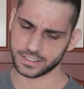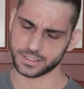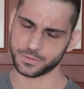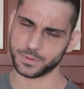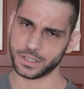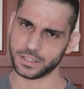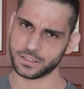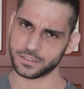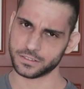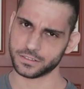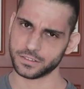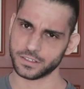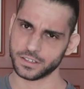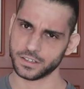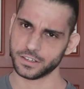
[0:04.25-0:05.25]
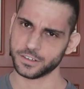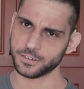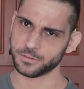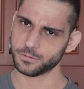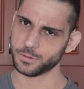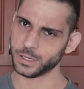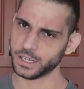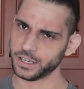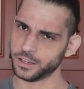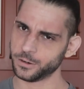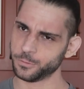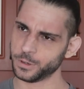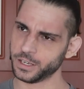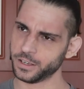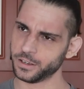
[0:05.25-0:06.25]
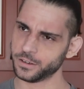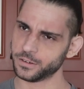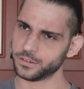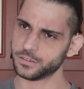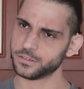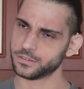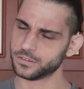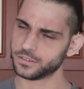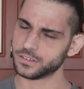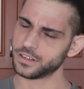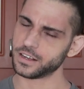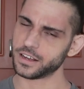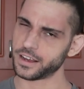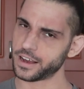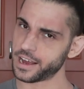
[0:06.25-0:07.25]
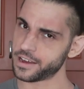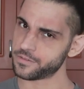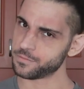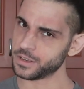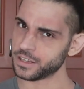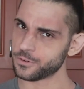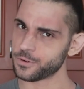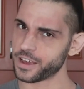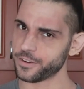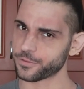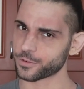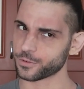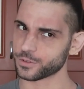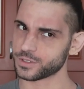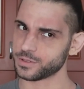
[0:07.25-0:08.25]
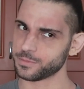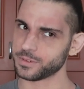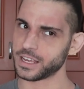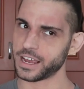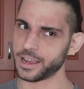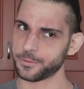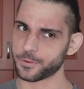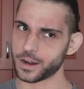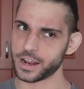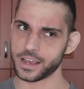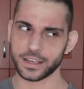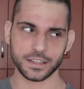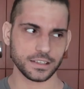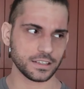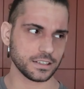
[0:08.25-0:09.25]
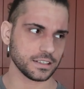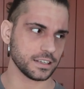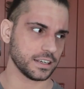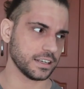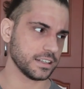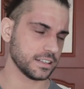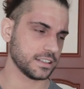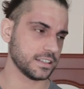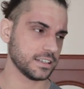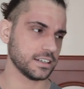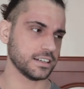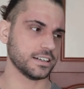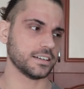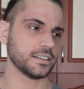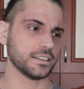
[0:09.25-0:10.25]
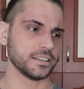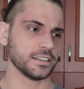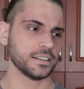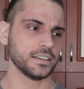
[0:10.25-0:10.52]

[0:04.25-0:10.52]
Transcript: It's been we we I've been away for some time, right? And uh,